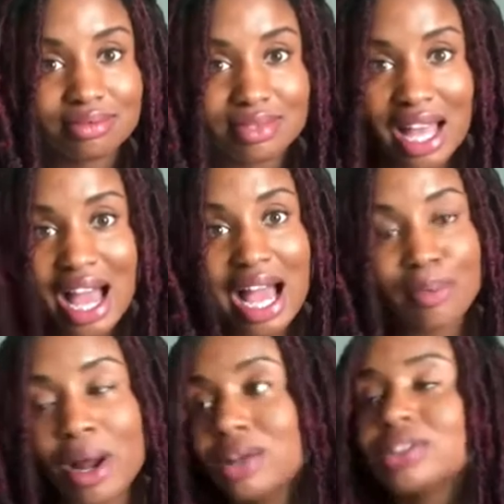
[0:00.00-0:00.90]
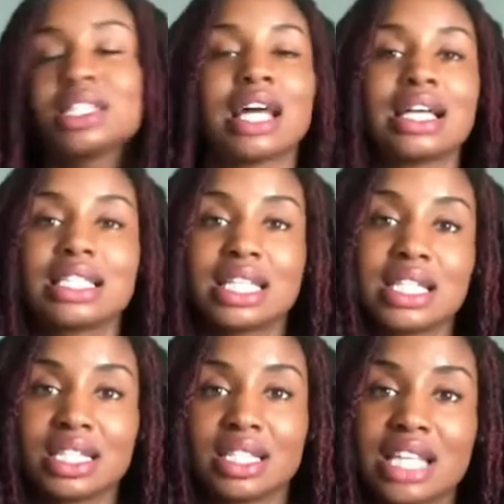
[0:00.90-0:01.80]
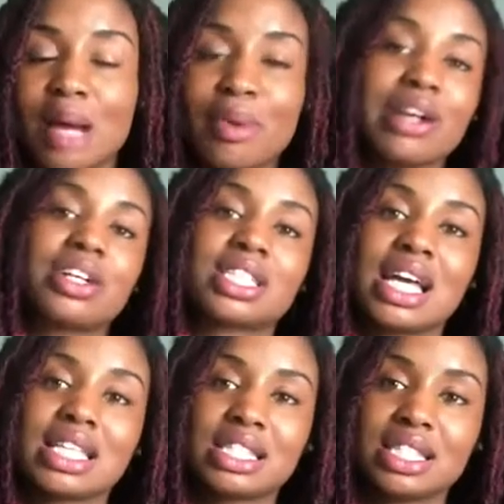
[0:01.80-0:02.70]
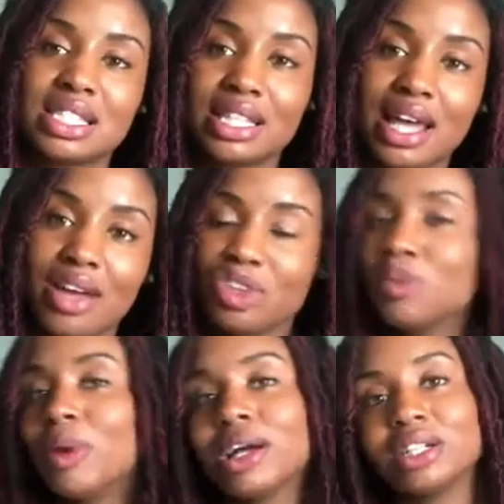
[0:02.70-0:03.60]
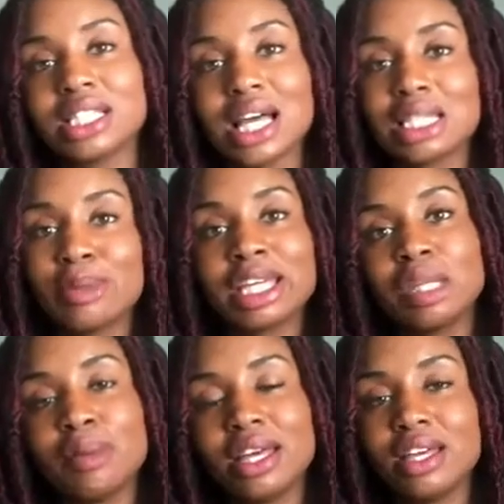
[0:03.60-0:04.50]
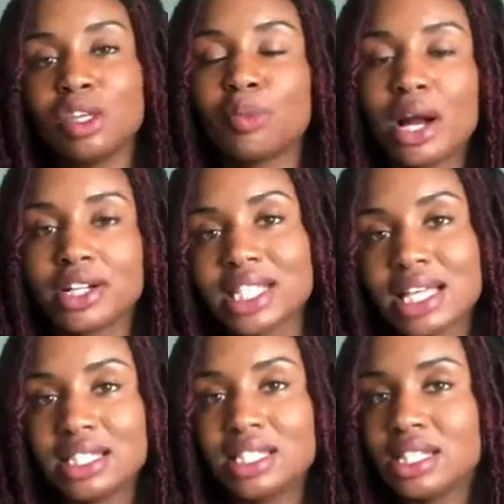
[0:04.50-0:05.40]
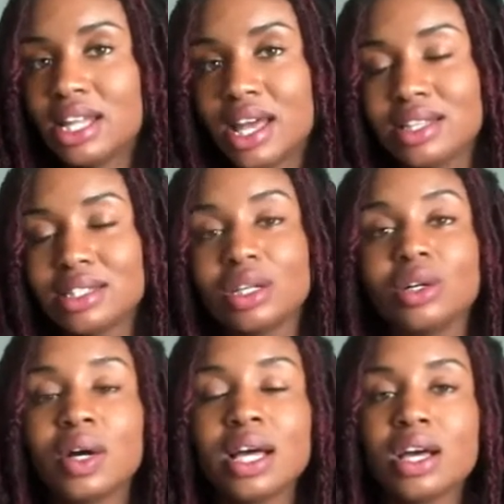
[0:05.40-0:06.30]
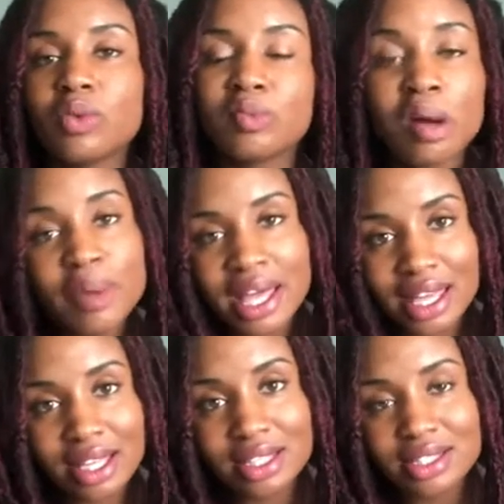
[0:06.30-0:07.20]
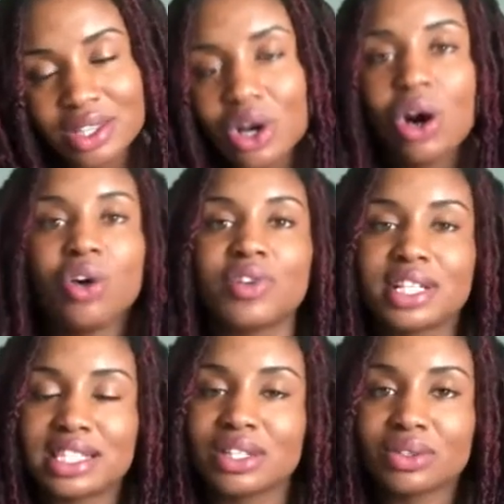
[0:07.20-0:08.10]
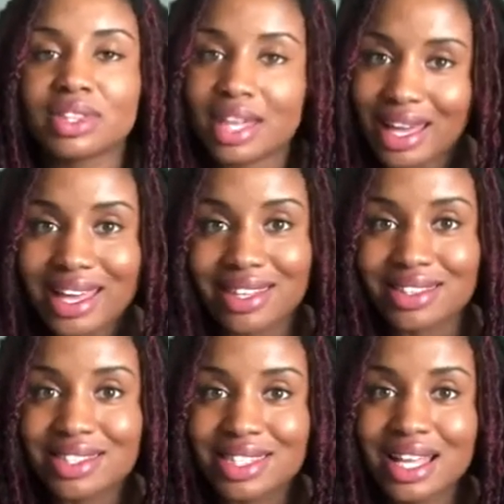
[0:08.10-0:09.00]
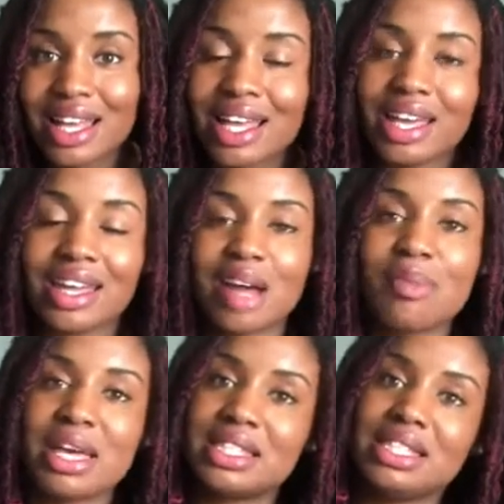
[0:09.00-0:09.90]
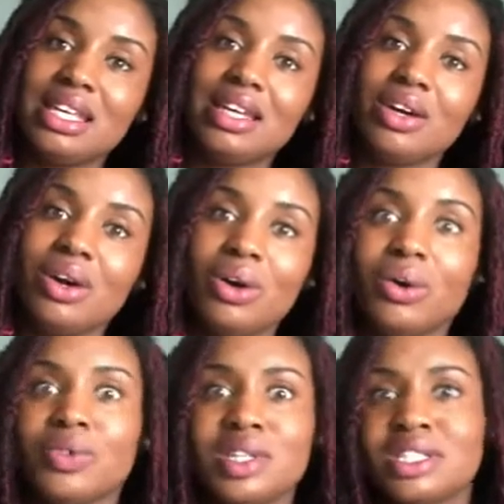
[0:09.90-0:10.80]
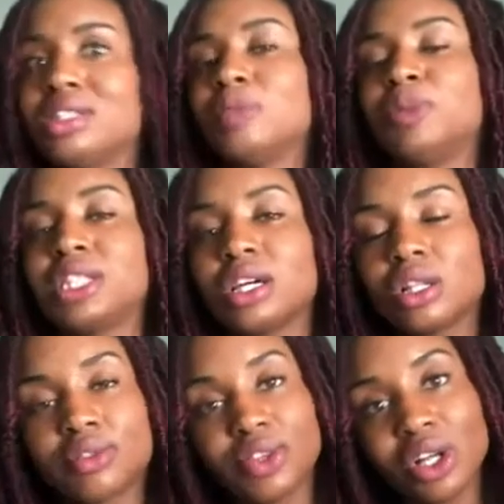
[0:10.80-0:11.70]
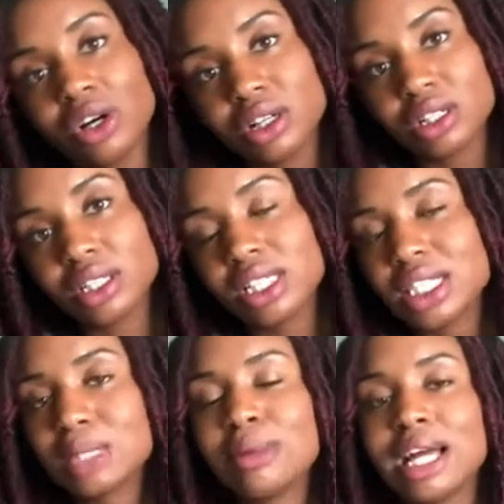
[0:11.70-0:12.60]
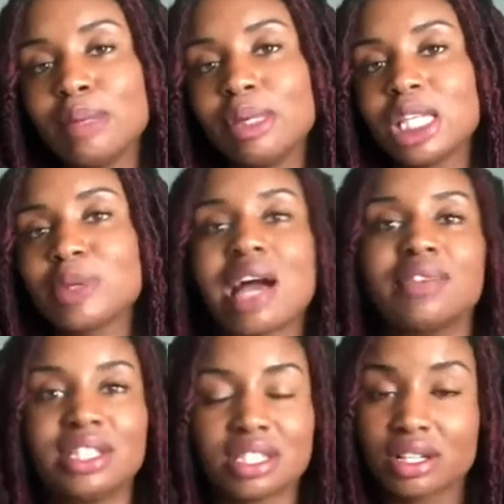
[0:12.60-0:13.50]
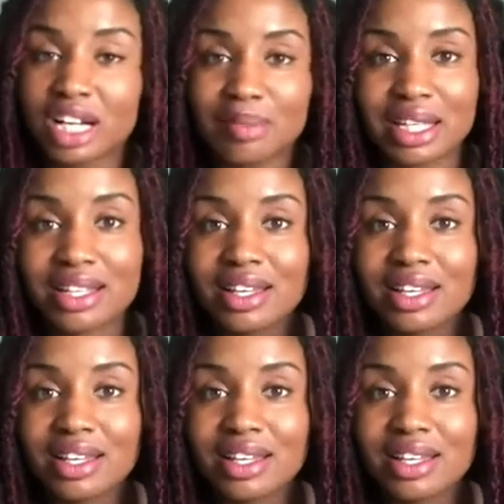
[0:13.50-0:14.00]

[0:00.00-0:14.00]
I prioritize dishes. I prioritize this and that. You prioritize making the bed. You prioritize this and that. So we're bumping heads over these little things, and I may see, oh, this is a particular flaw in somebody because we have a disagreement.